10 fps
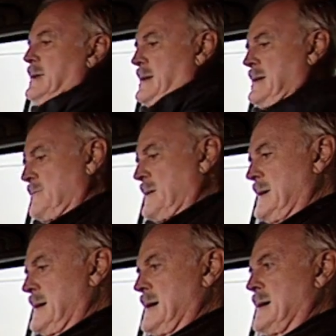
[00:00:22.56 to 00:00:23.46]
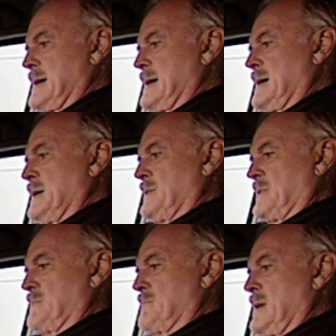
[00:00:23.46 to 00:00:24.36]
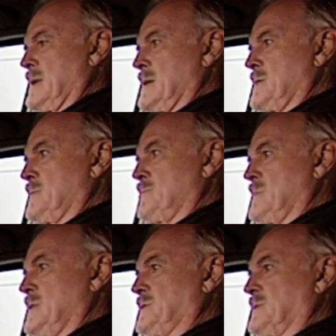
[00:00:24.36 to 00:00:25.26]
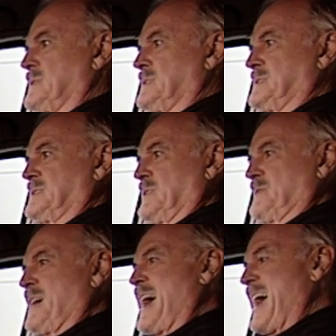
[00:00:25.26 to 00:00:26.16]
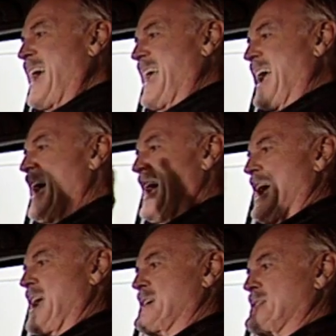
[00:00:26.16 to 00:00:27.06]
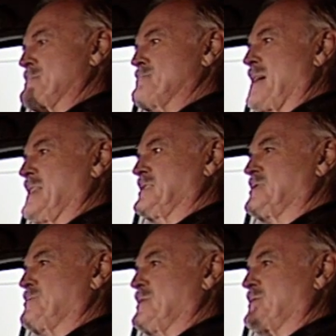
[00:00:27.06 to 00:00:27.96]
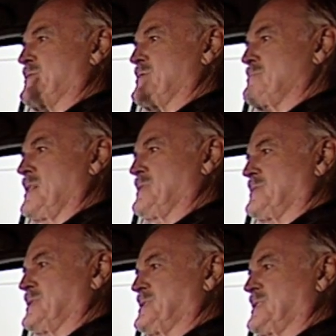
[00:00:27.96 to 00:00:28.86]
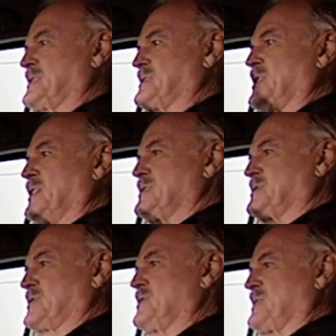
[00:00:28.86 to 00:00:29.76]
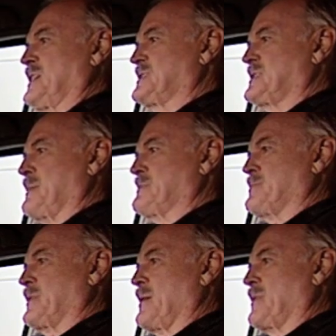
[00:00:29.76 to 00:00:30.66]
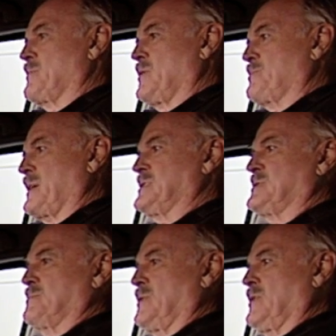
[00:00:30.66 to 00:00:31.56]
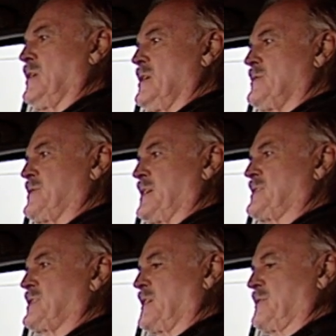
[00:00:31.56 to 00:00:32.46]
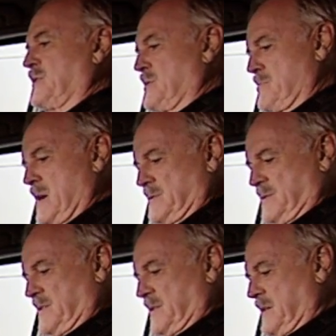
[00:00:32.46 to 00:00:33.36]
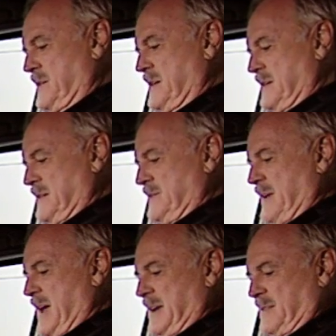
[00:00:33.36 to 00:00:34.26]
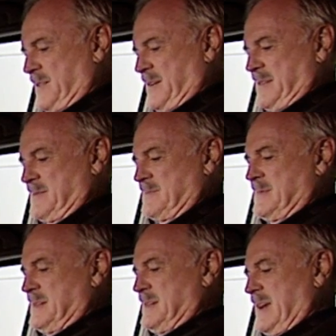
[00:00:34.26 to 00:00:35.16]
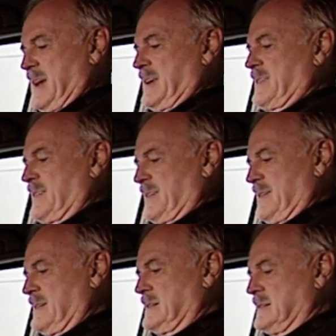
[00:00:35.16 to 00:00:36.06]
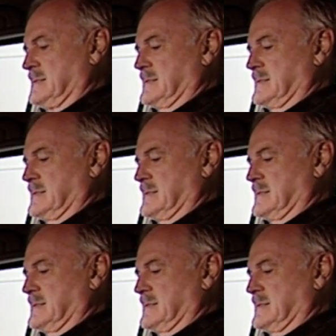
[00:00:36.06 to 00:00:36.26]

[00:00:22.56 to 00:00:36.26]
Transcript: here we are, the mellow motorists. Hooray! Anger management for motorists. Six soothing steps to becoming a more patient, more philosophical motorist. Good. Excellent. Excellent. Oh.